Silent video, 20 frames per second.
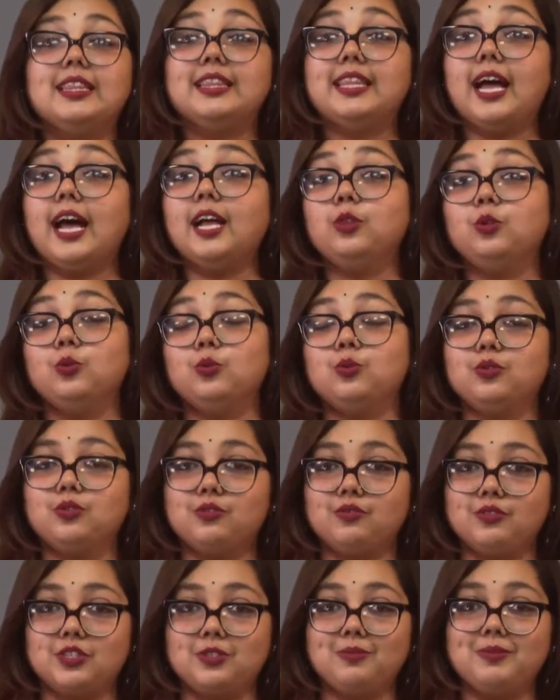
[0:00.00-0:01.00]
Dadu,
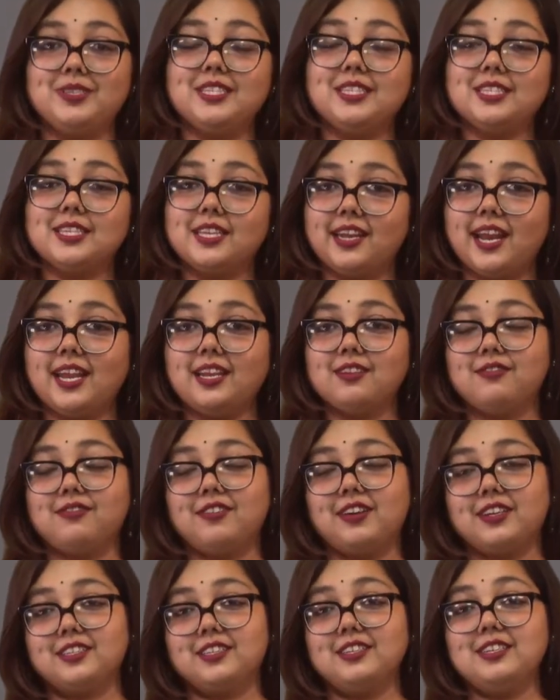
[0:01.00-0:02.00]
which means
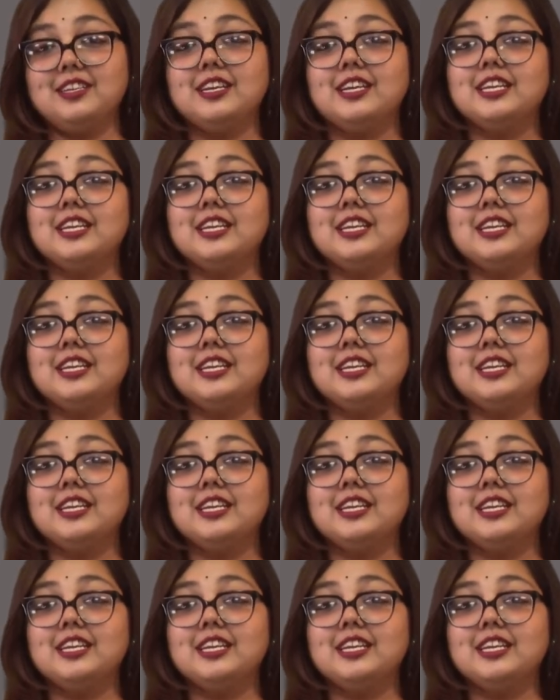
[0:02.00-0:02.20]
grandfather,